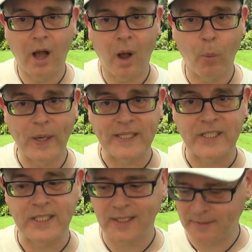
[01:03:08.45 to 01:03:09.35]
a
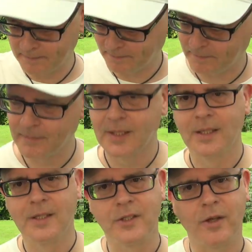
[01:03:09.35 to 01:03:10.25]
whisk.
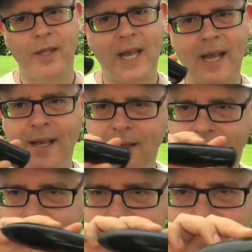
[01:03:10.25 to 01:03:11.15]
So there,
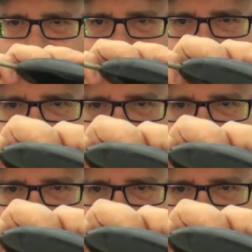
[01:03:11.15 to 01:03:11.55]
something